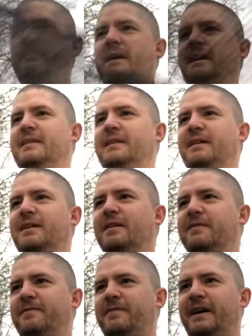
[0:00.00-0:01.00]
Man, they are
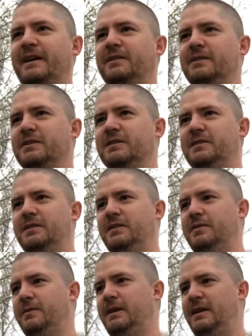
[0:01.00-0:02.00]
fighters, I'll tell
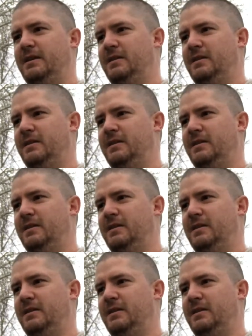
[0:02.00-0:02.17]
you what.